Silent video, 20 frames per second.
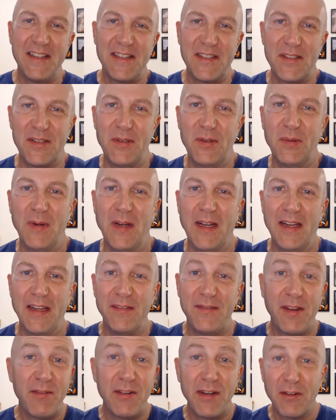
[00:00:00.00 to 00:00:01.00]
So uh,
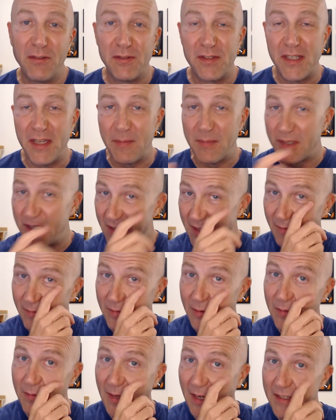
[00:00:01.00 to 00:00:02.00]
if you have any other tips,
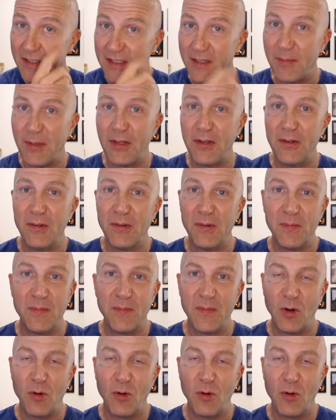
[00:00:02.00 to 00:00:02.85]
if you've got some other